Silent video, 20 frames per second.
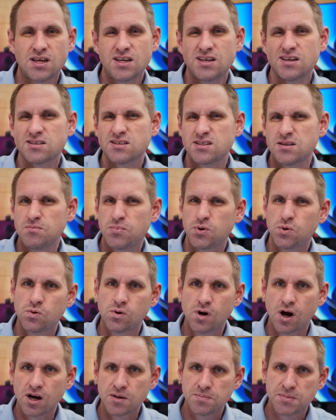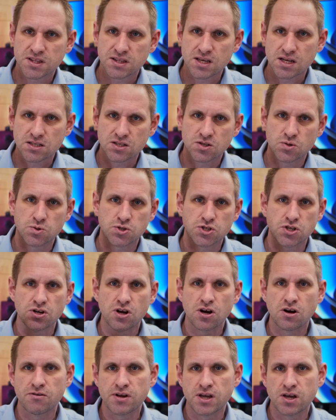take a simple hypothetical
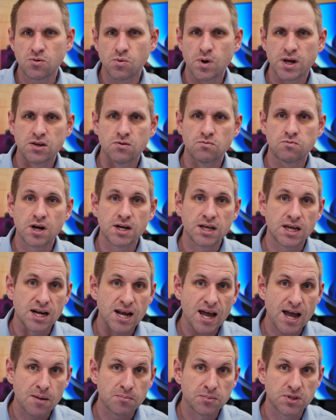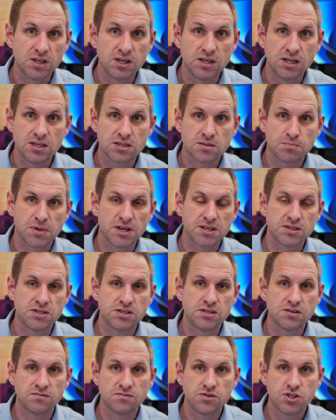scenario where you're running an app that needs
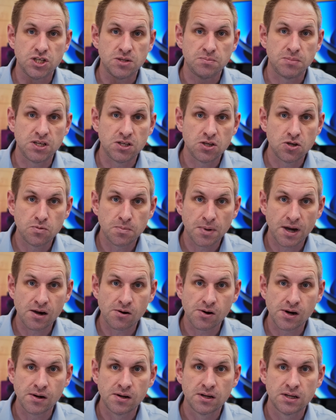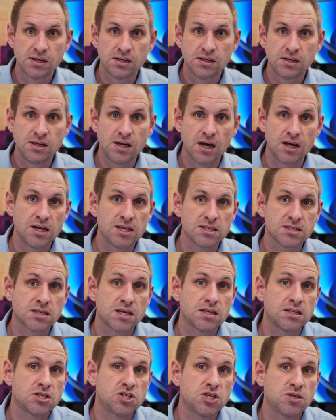plenty of GPU power. And let's
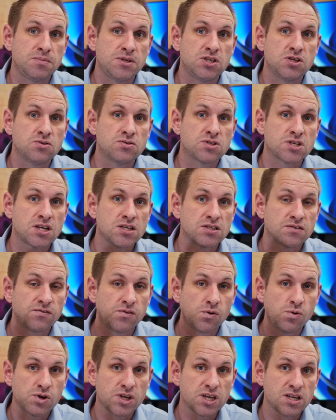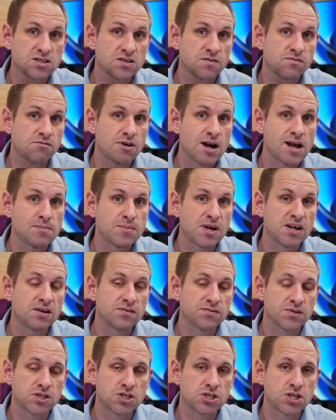say the GPU takes 4 gigs of RAM out
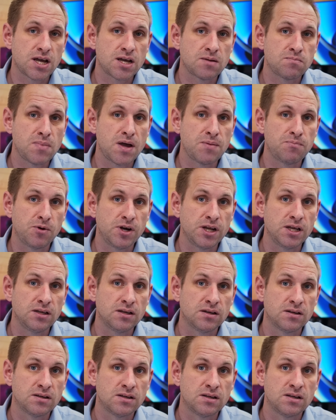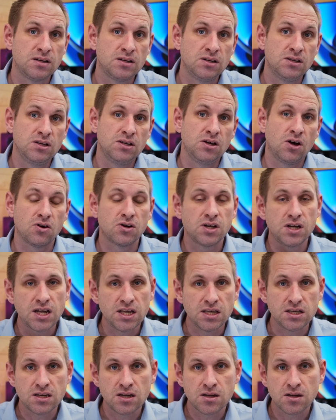of the shared memory. On an
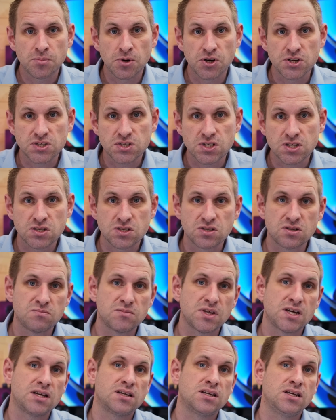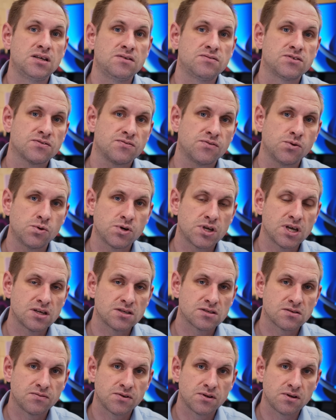8GB system, that leaves 4
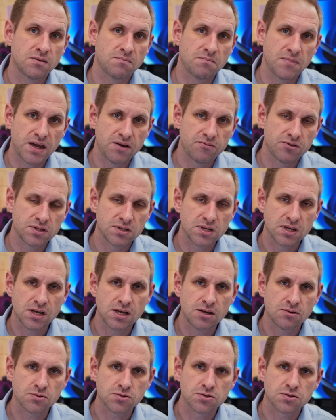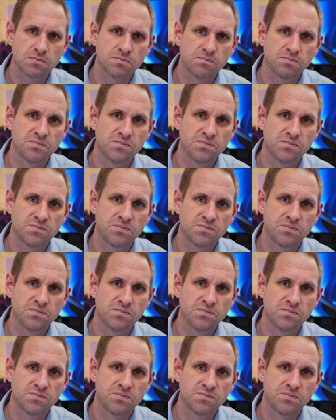gigs for everything else.